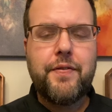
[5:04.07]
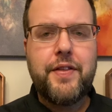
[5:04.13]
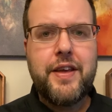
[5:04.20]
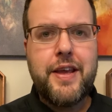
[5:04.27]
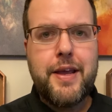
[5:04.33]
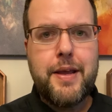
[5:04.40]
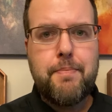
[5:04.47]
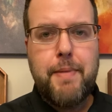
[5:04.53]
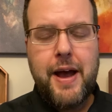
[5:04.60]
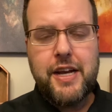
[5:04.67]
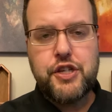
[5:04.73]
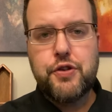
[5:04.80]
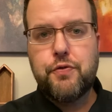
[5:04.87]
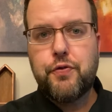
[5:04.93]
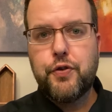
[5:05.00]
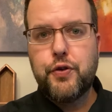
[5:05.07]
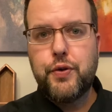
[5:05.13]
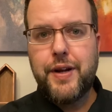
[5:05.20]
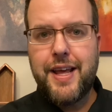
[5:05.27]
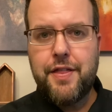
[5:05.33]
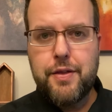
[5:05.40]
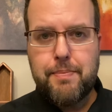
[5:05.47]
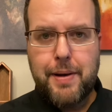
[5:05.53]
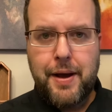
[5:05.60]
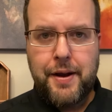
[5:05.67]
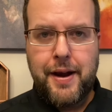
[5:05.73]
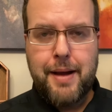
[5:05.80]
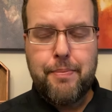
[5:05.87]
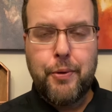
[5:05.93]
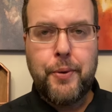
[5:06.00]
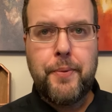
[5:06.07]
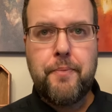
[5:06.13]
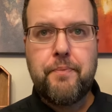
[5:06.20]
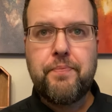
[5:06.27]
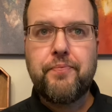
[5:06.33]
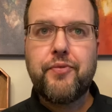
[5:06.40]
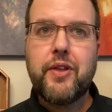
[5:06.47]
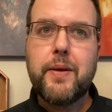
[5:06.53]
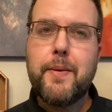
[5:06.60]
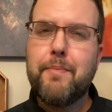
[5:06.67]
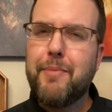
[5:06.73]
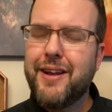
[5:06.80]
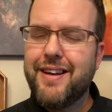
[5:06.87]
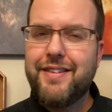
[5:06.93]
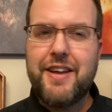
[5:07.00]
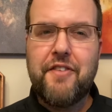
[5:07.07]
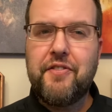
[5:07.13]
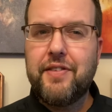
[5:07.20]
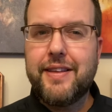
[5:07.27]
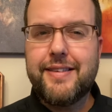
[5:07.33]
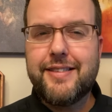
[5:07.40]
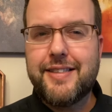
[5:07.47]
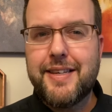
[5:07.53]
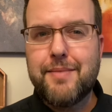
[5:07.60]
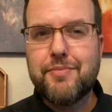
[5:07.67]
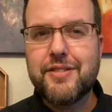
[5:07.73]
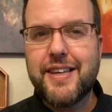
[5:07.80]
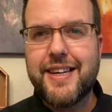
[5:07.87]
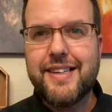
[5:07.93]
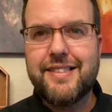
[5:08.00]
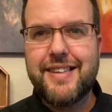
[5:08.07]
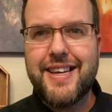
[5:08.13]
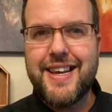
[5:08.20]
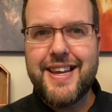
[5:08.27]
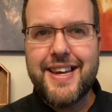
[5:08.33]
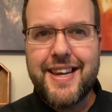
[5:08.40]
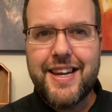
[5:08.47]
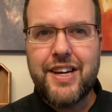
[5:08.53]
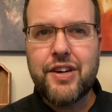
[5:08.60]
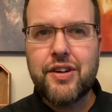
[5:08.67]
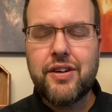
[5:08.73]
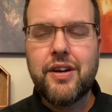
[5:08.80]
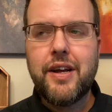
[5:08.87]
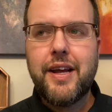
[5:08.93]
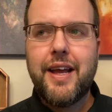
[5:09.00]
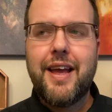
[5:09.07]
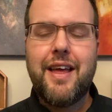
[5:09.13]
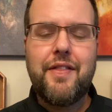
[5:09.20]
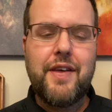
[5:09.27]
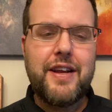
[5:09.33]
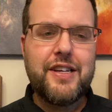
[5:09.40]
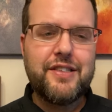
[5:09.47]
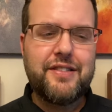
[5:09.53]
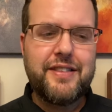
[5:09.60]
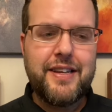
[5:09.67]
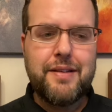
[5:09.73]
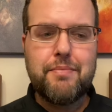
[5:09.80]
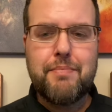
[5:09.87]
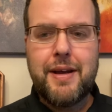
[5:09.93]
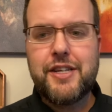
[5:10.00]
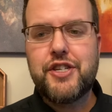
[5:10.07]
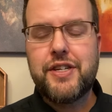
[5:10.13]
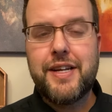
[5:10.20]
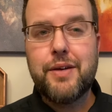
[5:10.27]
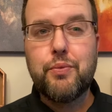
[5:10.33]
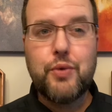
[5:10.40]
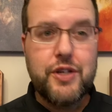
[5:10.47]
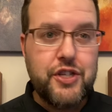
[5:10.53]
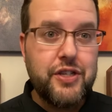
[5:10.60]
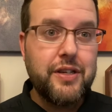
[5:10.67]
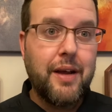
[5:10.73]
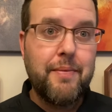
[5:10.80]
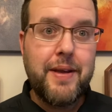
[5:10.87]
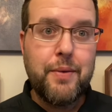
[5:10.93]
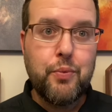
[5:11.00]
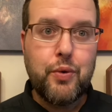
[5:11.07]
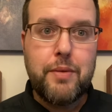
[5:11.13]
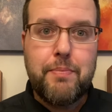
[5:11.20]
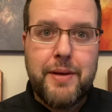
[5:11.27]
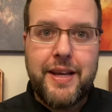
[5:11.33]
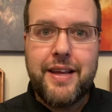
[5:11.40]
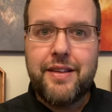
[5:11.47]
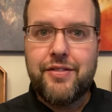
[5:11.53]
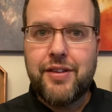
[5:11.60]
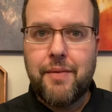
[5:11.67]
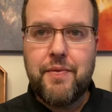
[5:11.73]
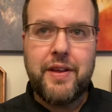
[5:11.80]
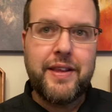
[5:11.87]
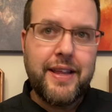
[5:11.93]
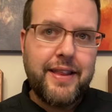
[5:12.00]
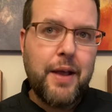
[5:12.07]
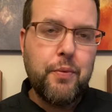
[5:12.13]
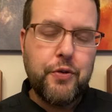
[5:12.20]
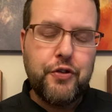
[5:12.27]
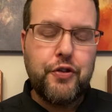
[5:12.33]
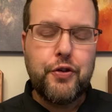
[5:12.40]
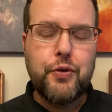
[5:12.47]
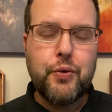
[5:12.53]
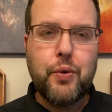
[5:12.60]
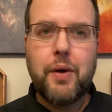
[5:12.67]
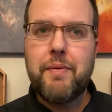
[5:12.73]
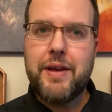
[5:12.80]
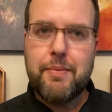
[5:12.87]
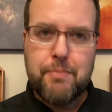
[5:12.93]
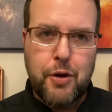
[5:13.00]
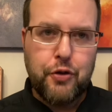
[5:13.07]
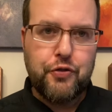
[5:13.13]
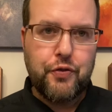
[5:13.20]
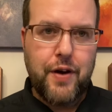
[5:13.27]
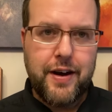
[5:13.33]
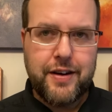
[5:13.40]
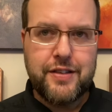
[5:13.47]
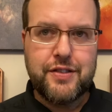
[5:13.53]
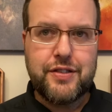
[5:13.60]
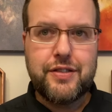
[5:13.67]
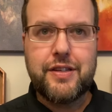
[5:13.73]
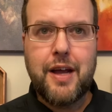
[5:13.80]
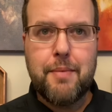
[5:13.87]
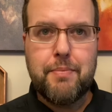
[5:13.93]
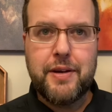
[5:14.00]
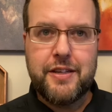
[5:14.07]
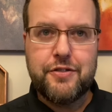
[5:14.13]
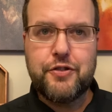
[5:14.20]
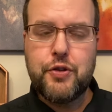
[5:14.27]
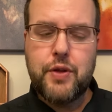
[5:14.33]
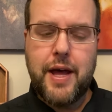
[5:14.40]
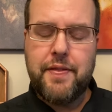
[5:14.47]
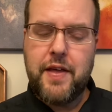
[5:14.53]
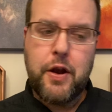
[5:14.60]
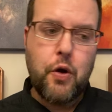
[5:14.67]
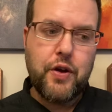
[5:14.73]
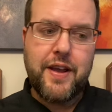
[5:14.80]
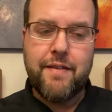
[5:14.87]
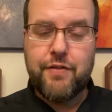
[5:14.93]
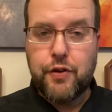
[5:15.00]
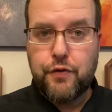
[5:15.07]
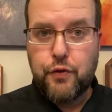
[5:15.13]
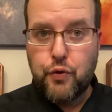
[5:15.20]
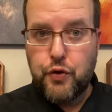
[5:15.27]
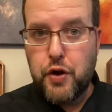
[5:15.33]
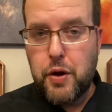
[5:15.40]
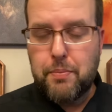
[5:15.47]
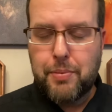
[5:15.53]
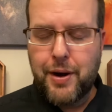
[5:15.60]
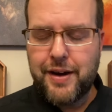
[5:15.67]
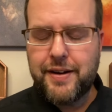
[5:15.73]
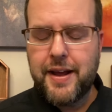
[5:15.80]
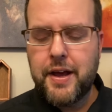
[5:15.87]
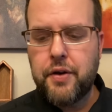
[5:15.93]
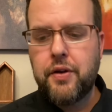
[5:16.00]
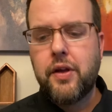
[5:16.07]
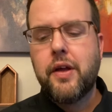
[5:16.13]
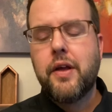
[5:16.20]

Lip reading: the passion fruit and the pineapple, but it definitely seems like it's in here and they just didn't mention it, which, I mean, would be something that they would do. I mean, most fragrance companies do that. They don't give the full note breakdown.